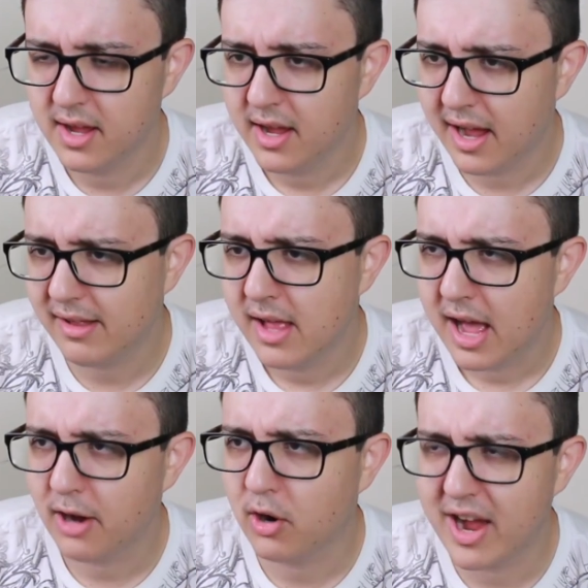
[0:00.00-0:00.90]

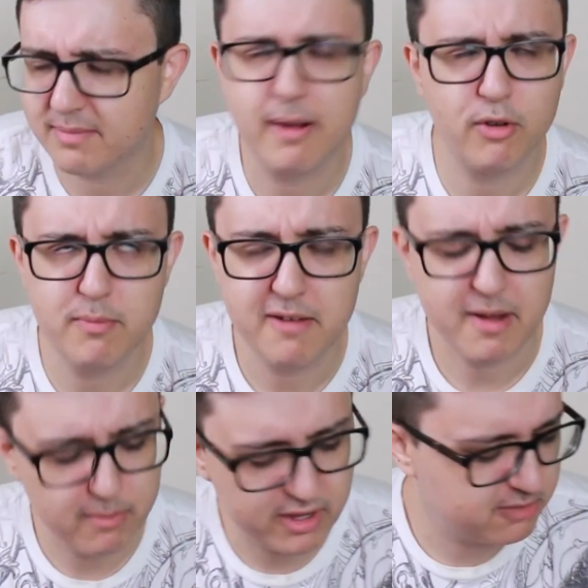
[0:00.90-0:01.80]
I'll go ask my roommate if my
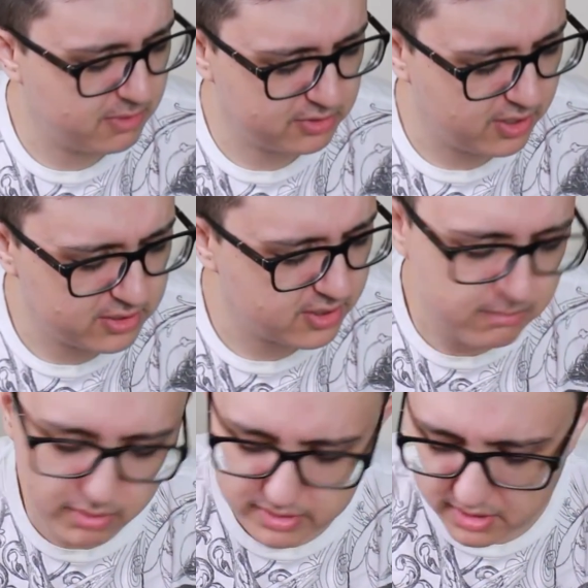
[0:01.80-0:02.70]
breath smells good at some
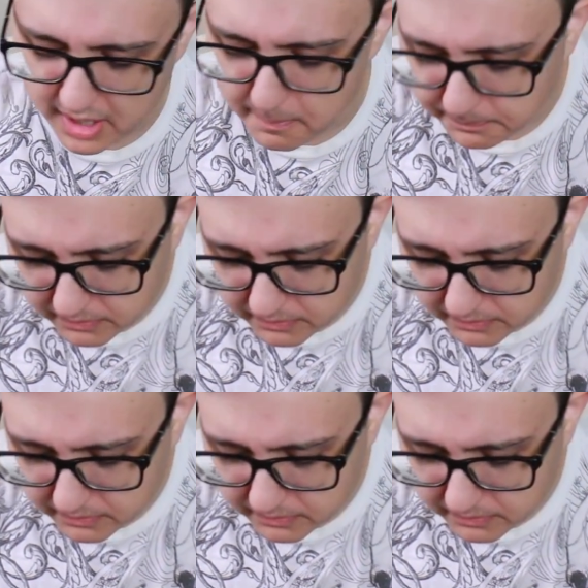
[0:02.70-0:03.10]
point tonight.